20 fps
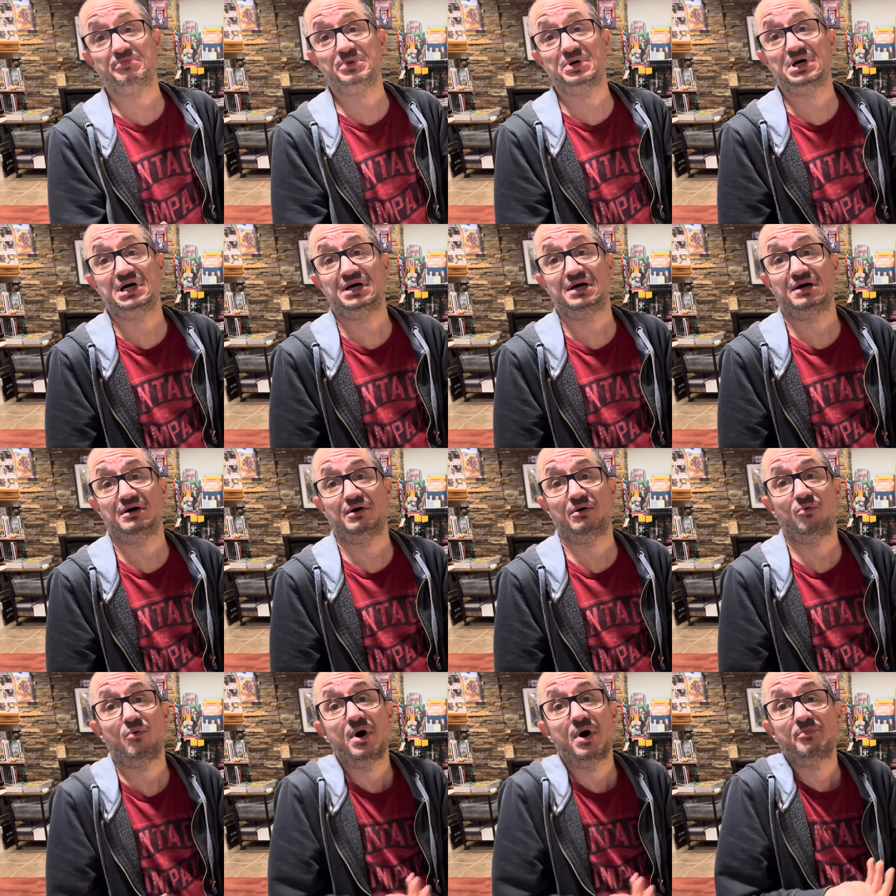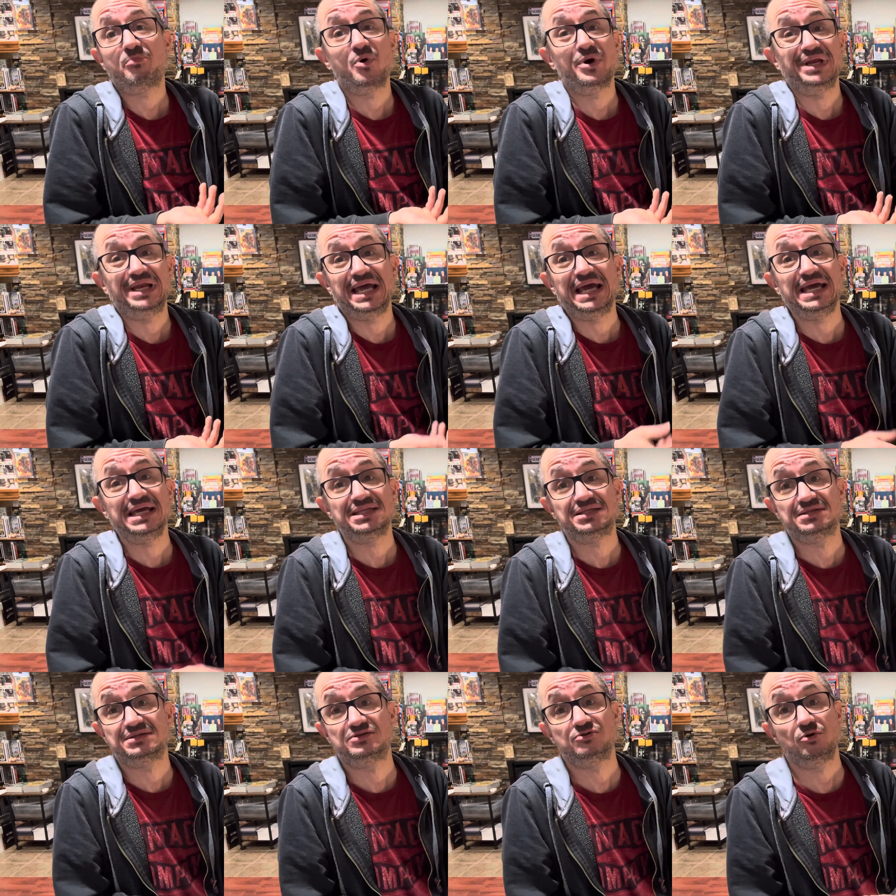a
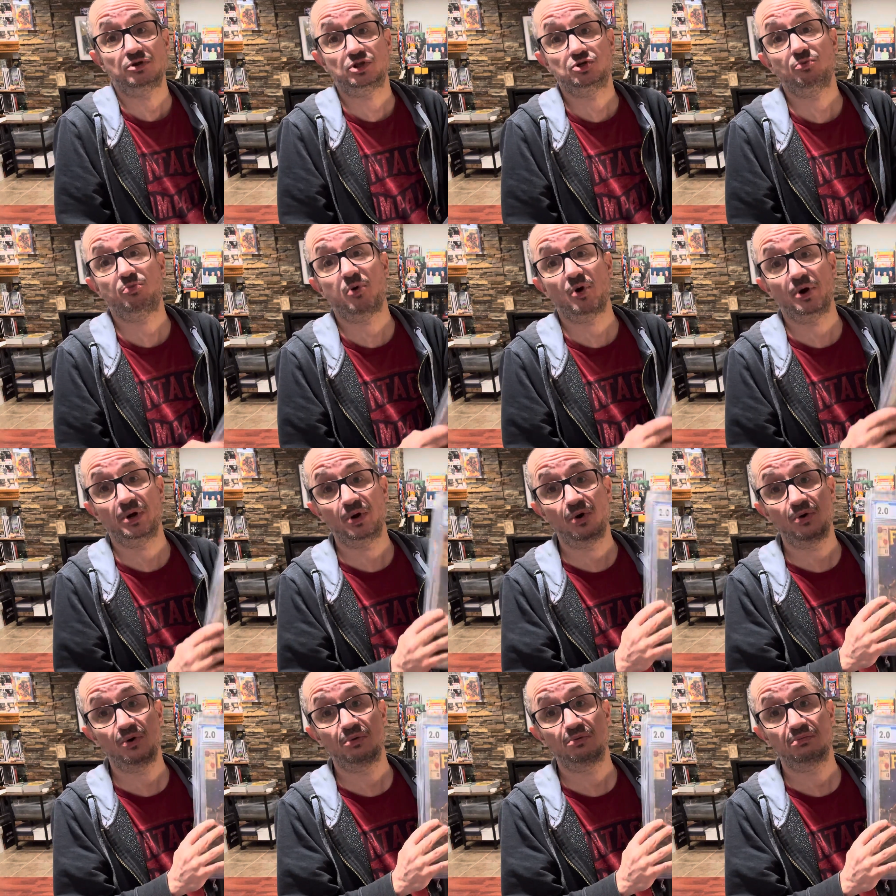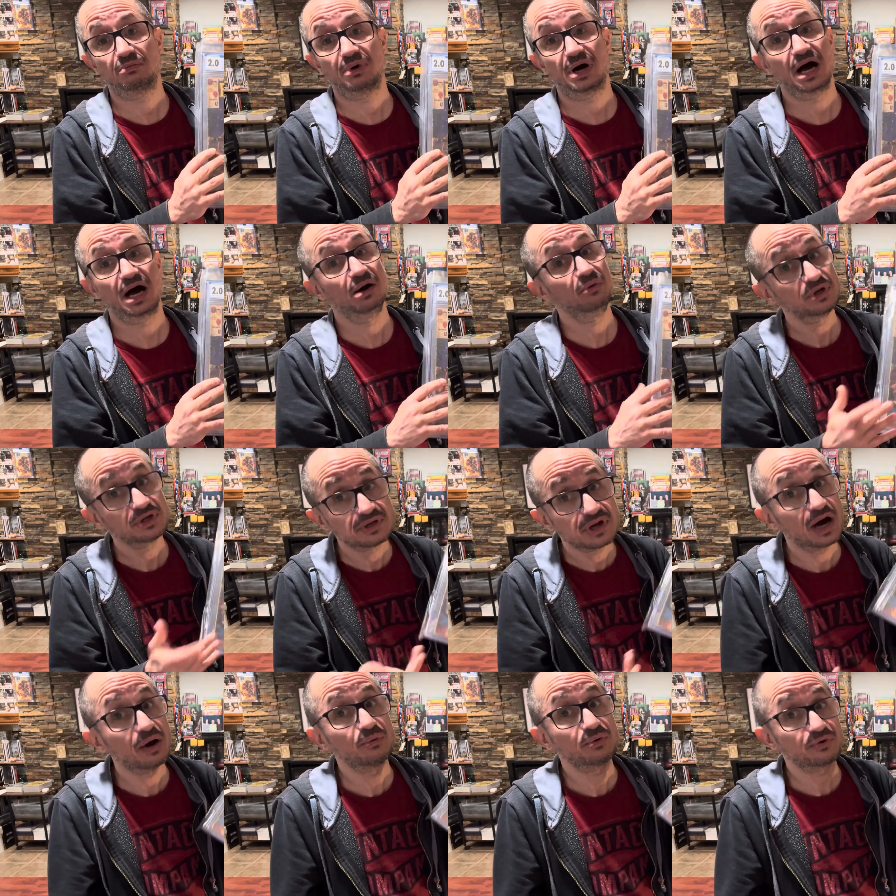1.8 to a 2.0, I
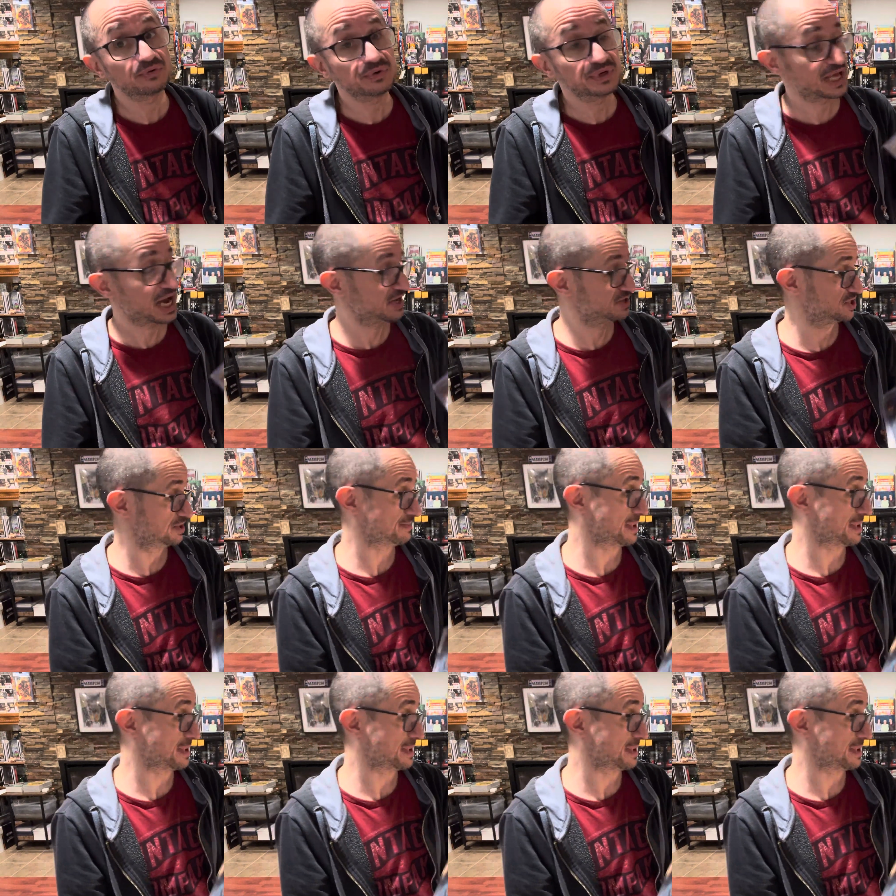would reattach it,